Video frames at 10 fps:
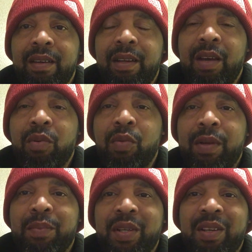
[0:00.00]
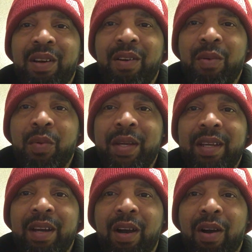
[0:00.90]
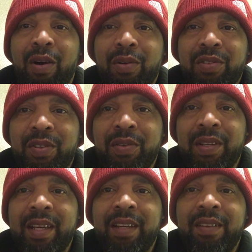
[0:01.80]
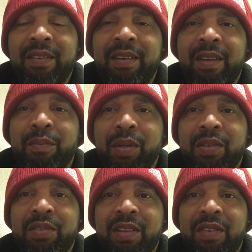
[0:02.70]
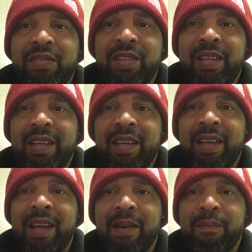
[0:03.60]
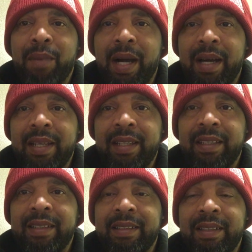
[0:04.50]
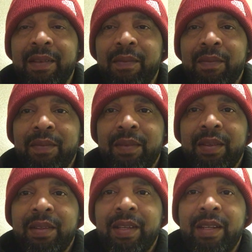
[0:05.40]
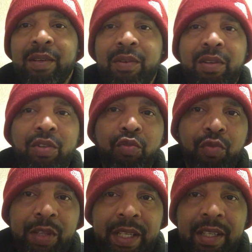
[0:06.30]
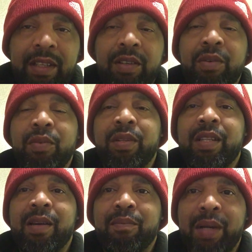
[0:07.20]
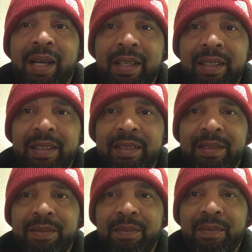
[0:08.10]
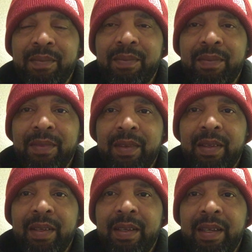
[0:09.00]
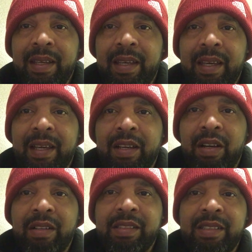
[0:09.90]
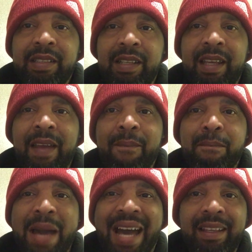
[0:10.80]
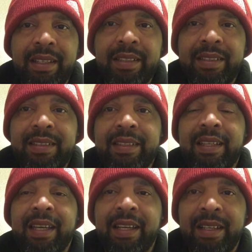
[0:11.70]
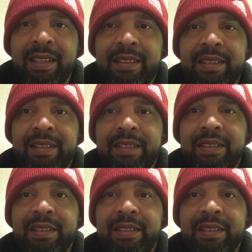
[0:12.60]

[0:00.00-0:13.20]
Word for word: Now, when we put, when we alternate and put stuffs in our bodies that don't agree with our bodies, it causes an imbalance in us